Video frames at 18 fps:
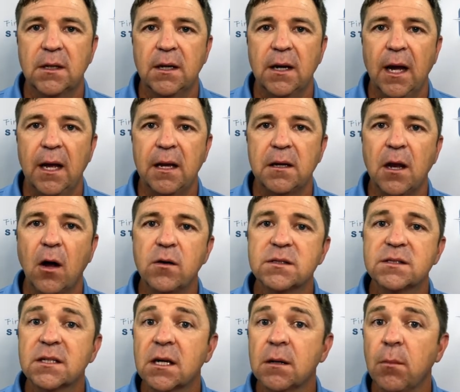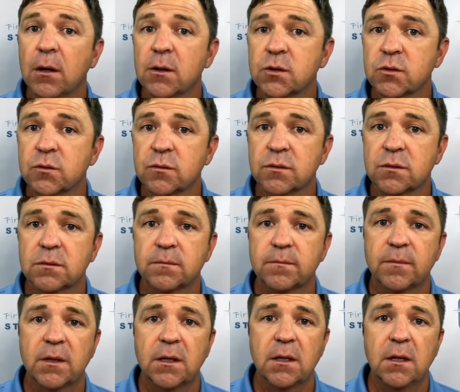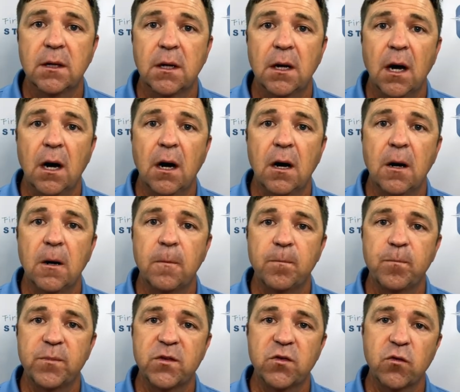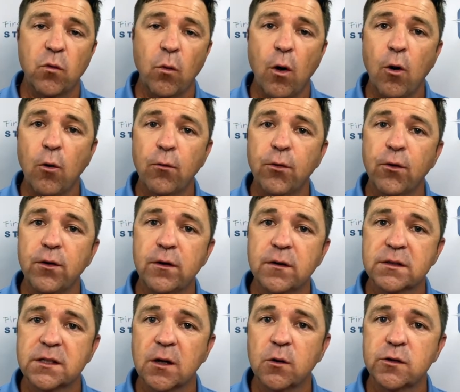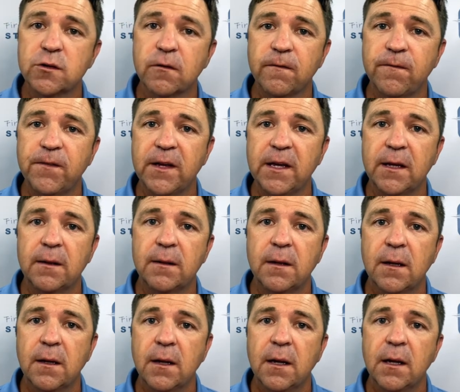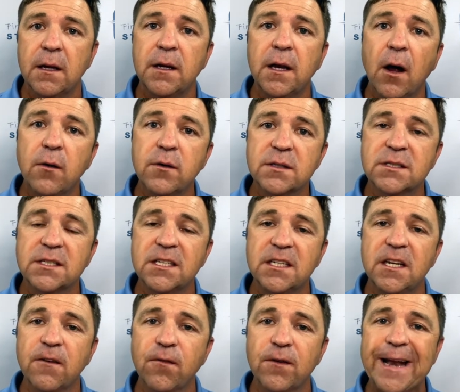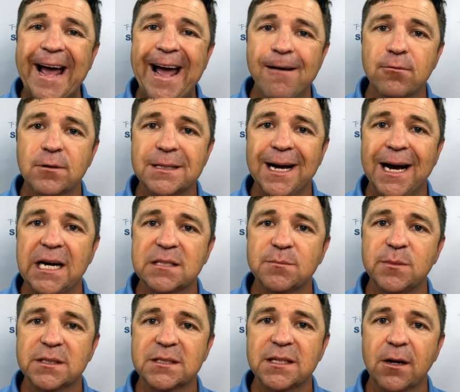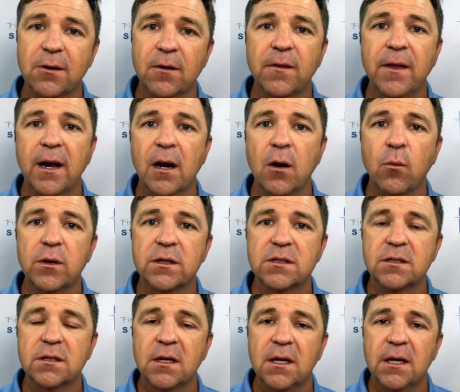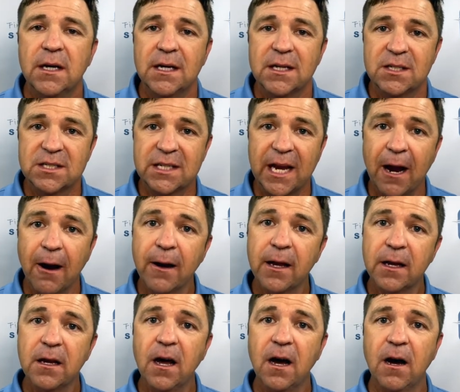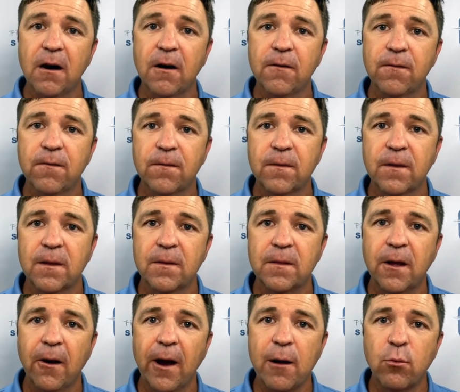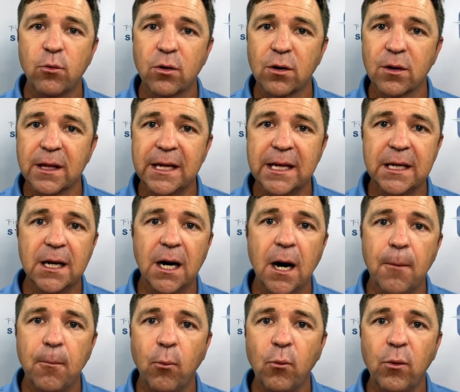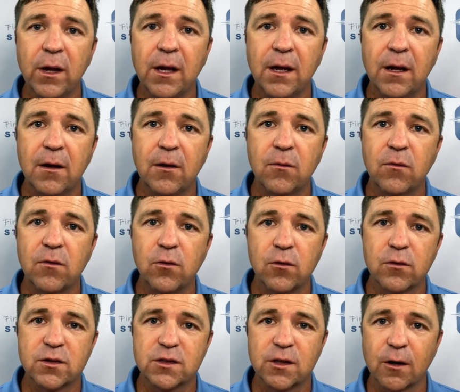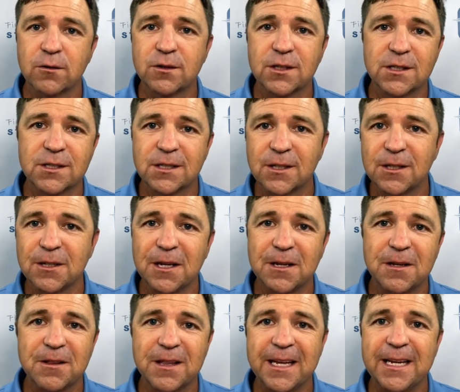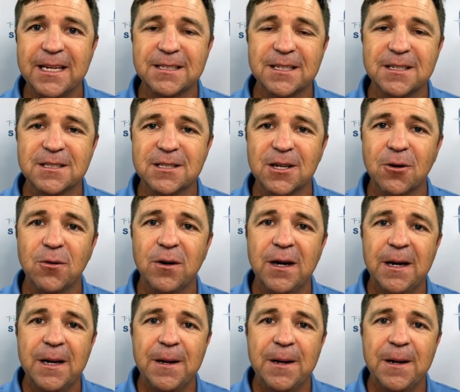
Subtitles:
and notice the commercials. Scroll through your social feed. Notice the different advertisements that are there, which, scary enough, they're able to link up with your searches and things. And so